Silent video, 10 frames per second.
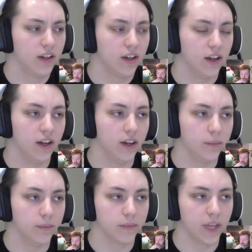
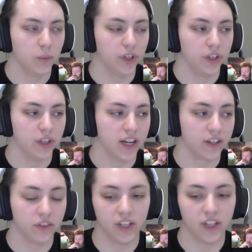And while the
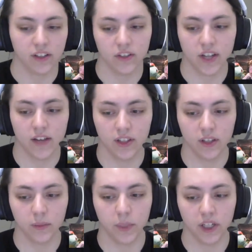Nexus deck doesn't have
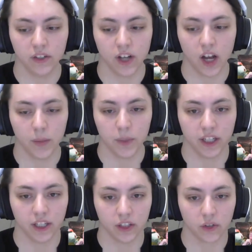anything big to copy,
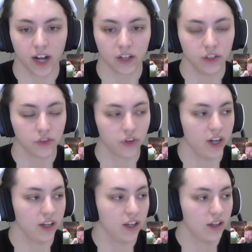like a Crackling
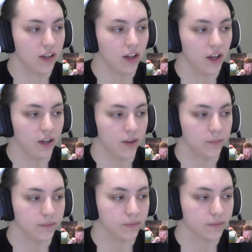Drake,
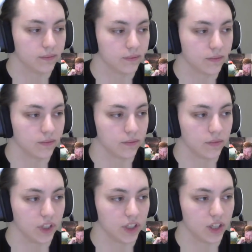
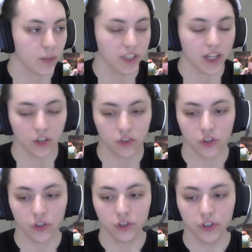coming down a
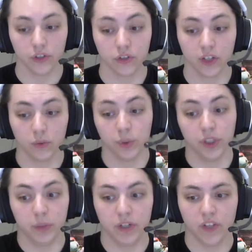turn earlier is like
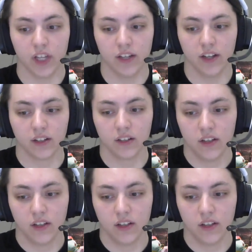really big for that deck,